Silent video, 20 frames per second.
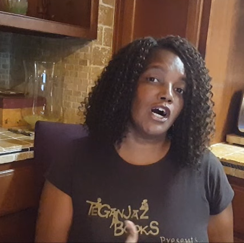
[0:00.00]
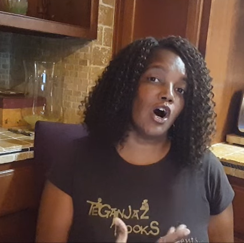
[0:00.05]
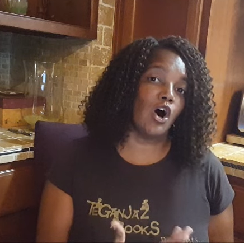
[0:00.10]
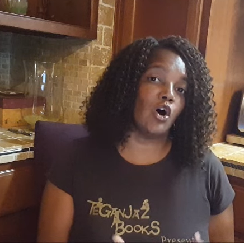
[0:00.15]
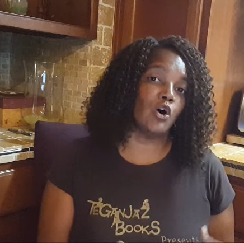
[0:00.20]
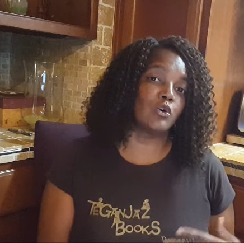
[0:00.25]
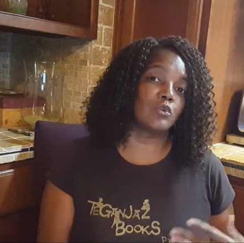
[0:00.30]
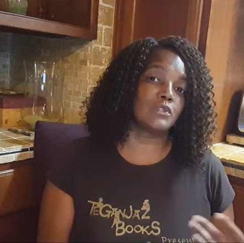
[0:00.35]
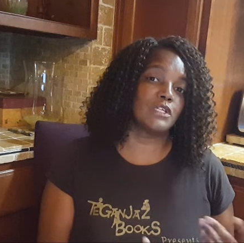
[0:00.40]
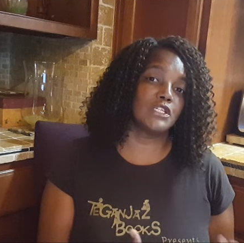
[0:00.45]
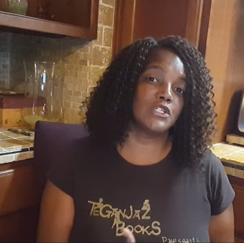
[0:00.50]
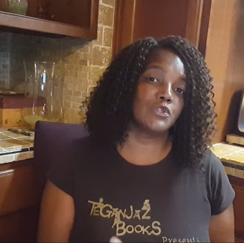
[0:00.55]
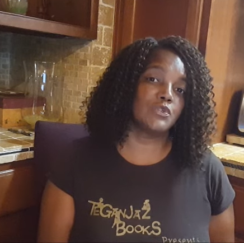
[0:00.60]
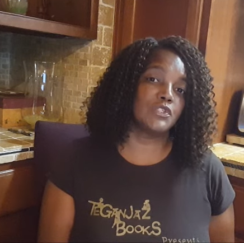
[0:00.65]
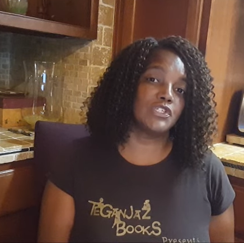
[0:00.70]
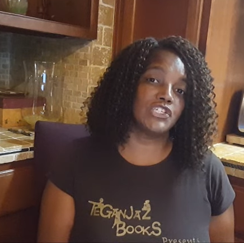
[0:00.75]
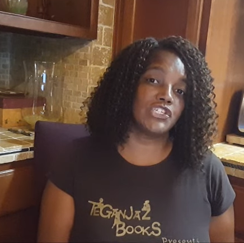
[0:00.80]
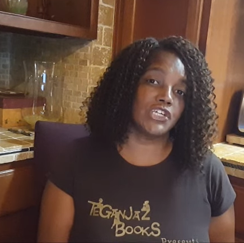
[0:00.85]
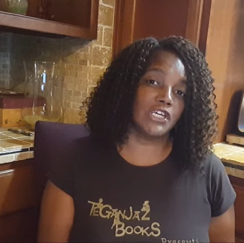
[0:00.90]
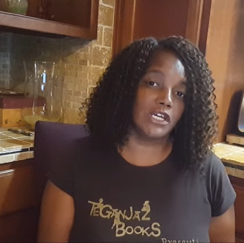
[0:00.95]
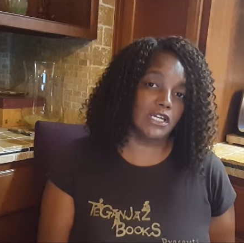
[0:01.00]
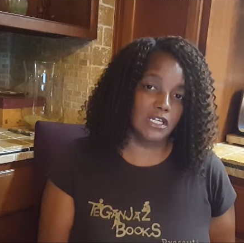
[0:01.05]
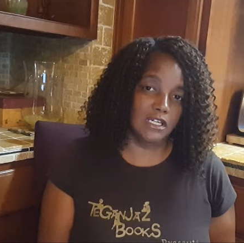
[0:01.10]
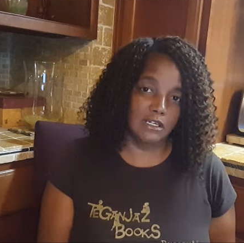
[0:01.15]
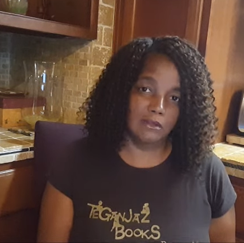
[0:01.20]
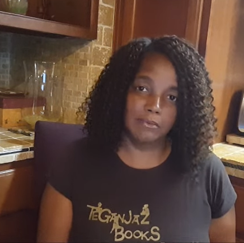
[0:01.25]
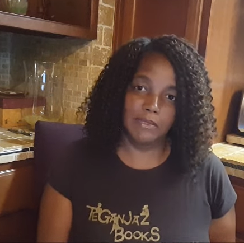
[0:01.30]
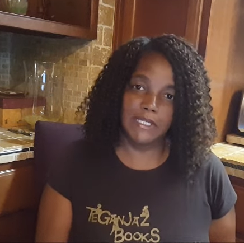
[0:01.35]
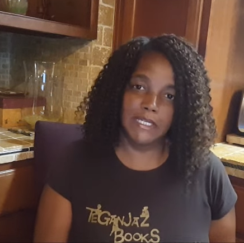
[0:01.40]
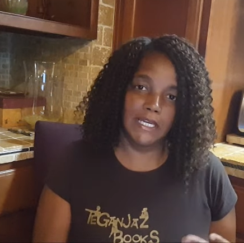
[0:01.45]
called to do the
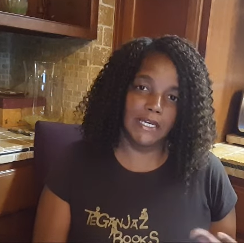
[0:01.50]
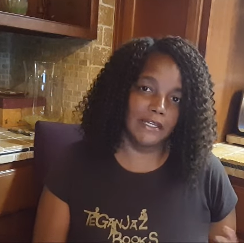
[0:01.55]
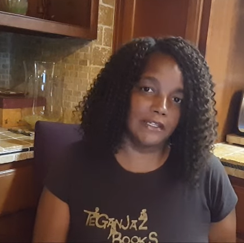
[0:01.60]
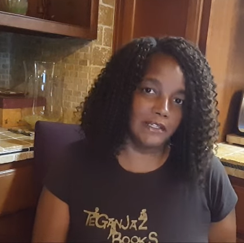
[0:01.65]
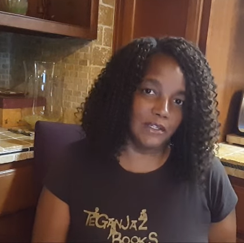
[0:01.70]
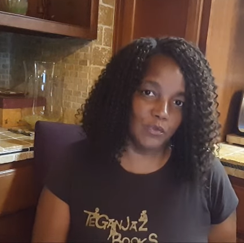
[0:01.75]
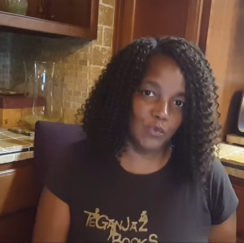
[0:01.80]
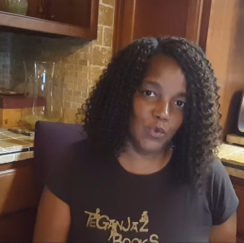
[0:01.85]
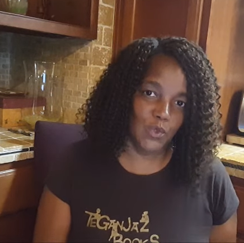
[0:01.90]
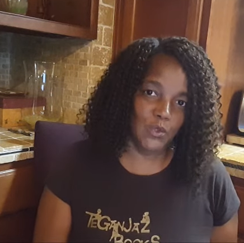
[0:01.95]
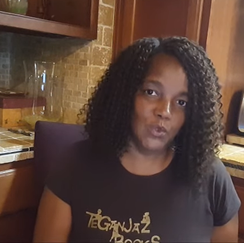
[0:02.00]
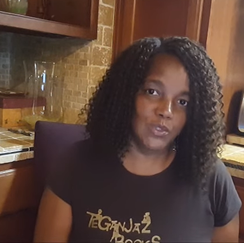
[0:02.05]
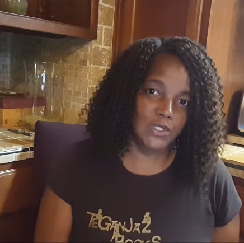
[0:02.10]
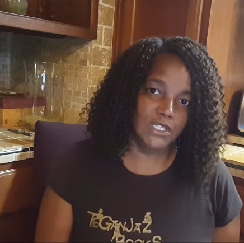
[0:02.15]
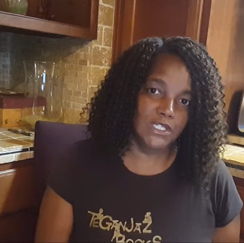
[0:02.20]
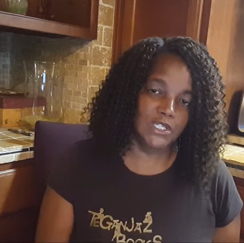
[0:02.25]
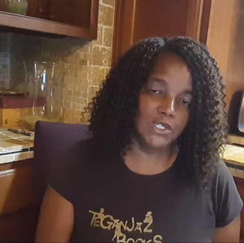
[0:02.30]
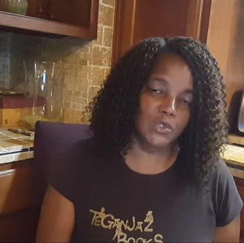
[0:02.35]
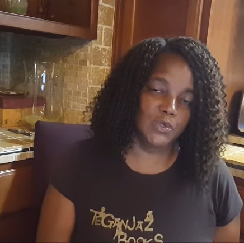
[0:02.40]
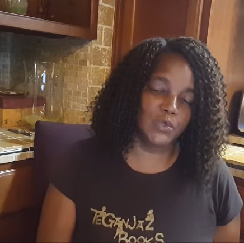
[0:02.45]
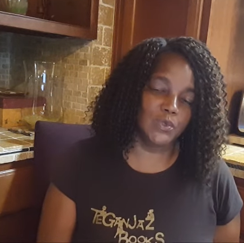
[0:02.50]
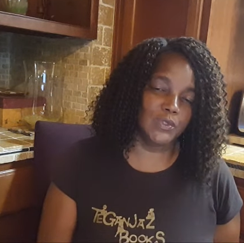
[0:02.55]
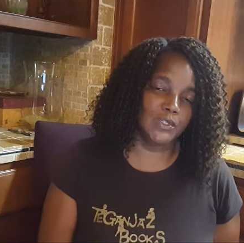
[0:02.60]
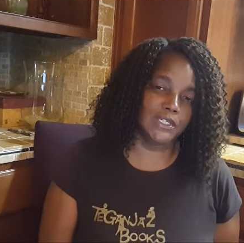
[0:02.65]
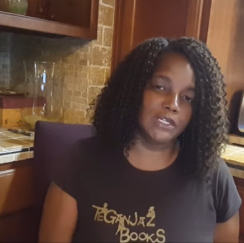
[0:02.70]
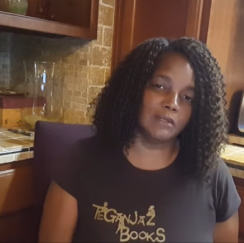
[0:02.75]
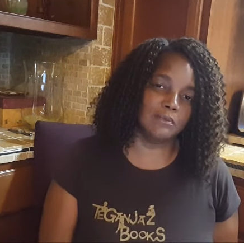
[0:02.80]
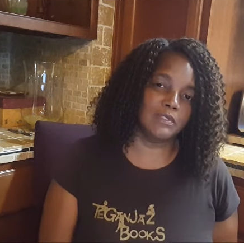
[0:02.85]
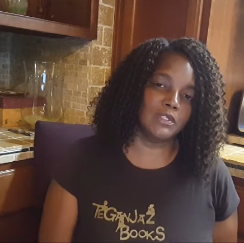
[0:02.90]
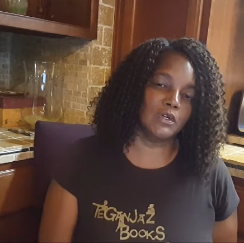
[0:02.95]
checkup, he hadn't enrolled in school
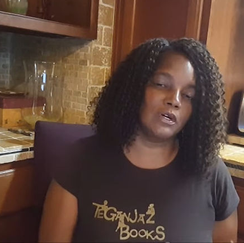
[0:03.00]
yet.